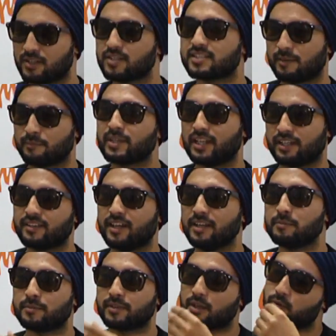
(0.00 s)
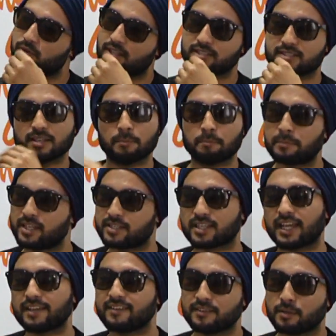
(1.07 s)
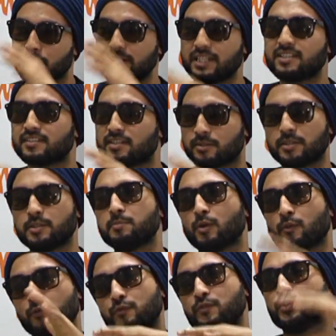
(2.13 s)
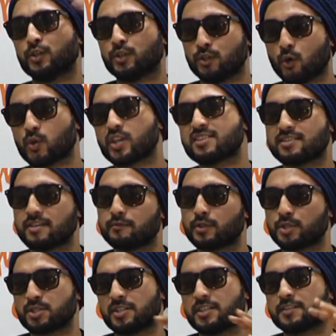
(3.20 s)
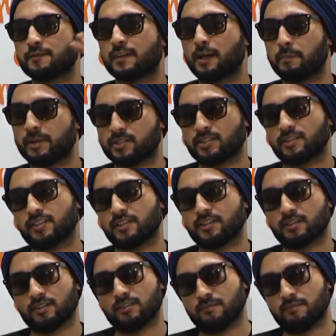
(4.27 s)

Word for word: something like that. That's amazing. I think the beat and the rhythm of the original version is far better than the